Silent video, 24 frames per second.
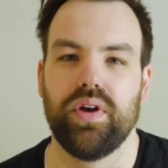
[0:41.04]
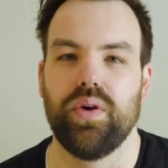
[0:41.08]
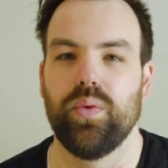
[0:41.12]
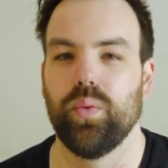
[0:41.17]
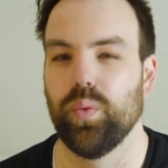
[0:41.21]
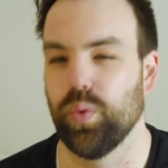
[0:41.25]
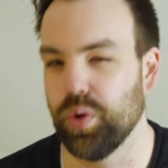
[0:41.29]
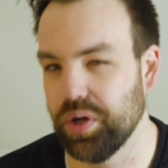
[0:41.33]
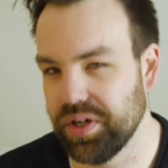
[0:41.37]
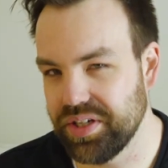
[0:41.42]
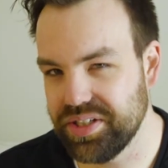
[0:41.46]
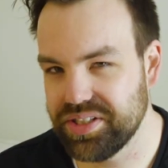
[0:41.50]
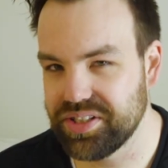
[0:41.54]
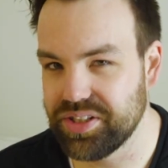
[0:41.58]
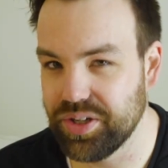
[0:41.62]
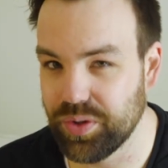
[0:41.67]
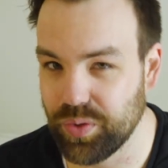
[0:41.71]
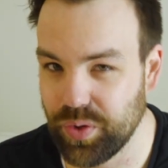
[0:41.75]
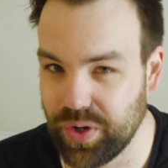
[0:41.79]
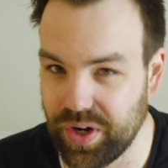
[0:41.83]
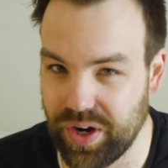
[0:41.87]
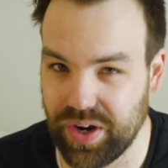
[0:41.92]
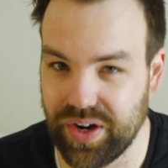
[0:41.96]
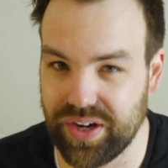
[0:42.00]
What is
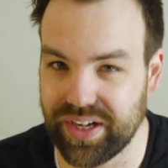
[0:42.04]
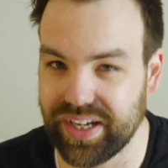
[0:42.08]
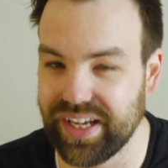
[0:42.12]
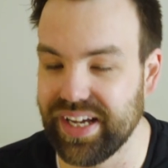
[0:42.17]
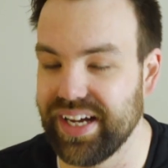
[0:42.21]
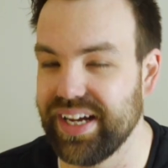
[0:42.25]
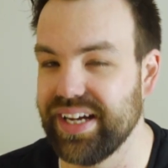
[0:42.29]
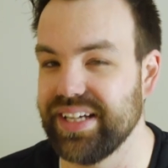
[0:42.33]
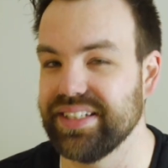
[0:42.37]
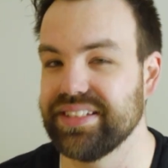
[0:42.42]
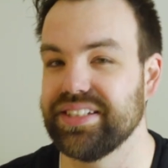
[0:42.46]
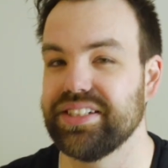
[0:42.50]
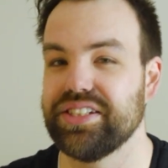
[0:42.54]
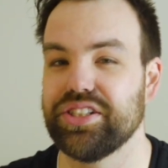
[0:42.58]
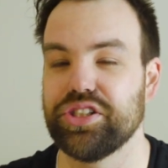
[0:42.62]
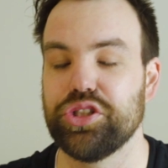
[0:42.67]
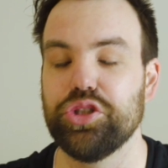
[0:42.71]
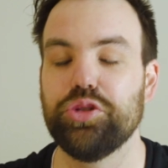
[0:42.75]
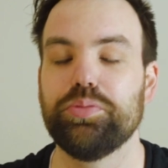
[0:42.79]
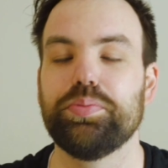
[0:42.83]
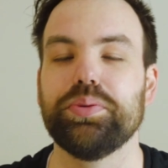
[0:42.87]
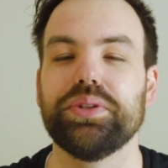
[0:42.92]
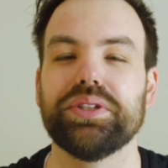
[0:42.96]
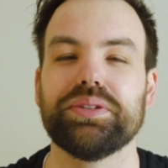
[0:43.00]
going on, guys?
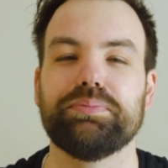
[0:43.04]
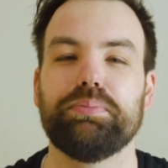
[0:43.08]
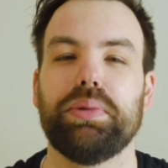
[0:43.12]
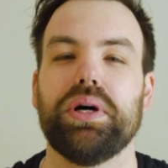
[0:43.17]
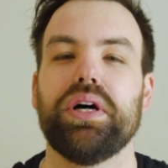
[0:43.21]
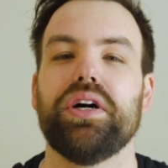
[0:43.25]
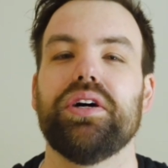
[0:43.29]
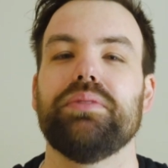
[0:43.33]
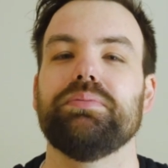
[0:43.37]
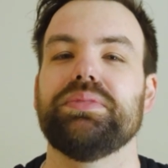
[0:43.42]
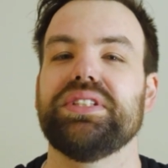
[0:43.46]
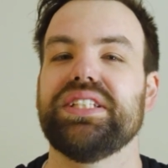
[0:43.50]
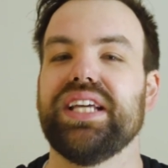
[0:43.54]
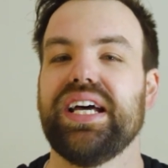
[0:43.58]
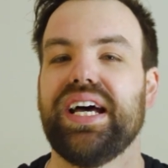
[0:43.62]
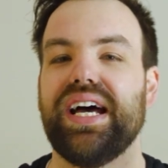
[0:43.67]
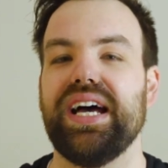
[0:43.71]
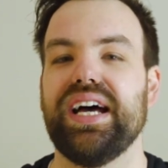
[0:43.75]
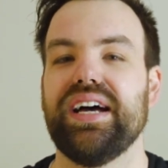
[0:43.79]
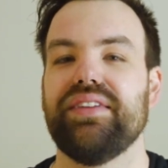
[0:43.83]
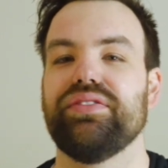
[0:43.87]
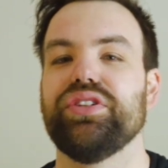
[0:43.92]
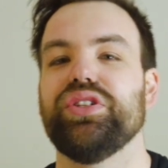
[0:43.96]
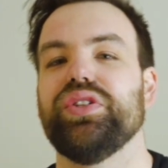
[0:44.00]
Super pumped to
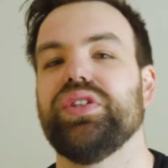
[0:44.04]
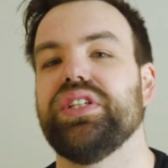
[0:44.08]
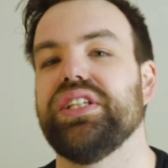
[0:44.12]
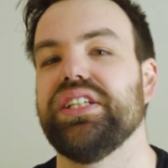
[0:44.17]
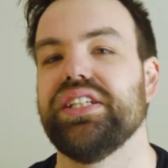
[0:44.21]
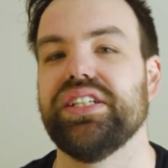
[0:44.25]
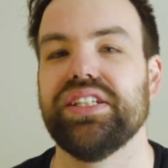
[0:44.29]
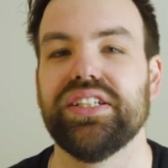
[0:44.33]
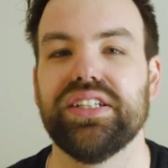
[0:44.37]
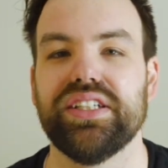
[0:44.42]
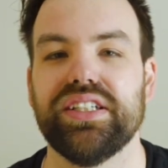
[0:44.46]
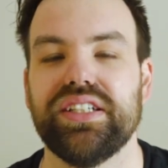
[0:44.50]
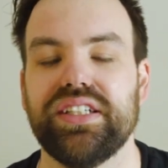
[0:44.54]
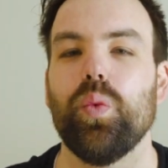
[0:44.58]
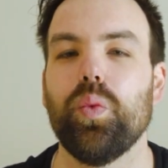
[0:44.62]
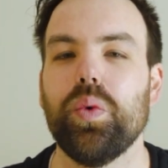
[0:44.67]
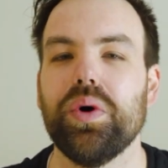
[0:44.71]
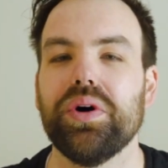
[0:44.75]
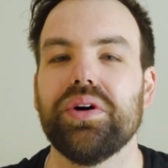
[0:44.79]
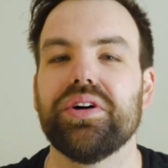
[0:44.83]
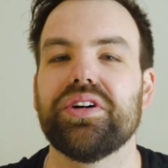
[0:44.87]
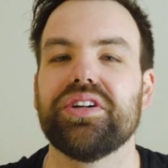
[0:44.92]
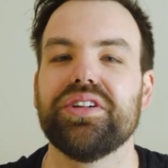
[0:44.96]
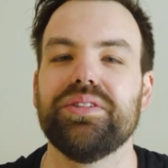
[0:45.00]
have you here.
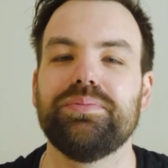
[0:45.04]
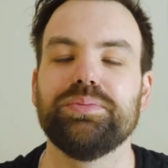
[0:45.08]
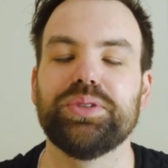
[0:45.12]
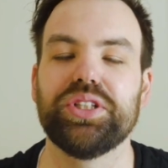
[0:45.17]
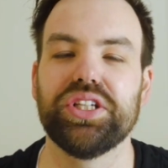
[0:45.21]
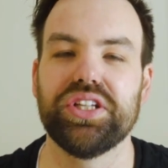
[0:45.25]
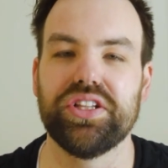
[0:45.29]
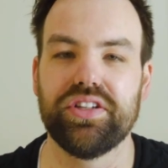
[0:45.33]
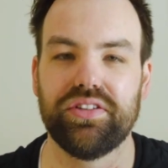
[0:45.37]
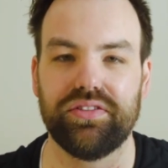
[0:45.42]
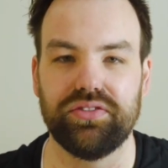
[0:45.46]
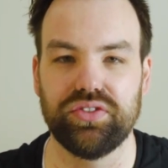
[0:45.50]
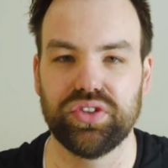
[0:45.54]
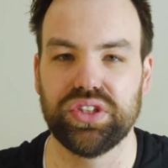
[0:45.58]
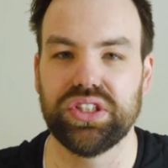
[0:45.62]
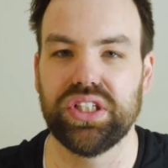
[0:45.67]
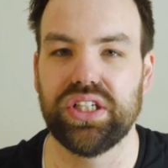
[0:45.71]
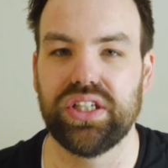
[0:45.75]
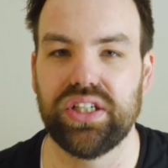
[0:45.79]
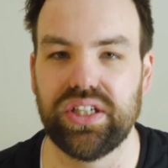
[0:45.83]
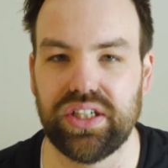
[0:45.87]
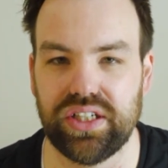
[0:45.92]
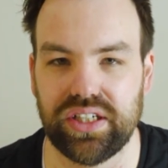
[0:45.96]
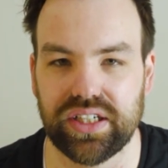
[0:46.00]
Welcome to the
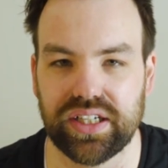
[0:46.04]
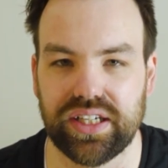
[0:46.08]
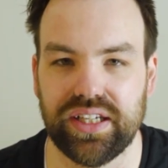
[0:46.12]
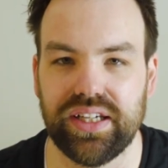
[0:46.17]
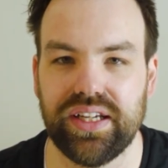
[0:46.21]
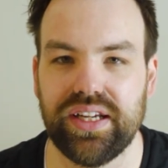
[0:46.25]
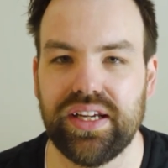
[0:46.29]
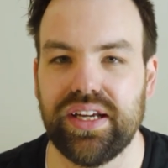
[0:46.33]
vlog.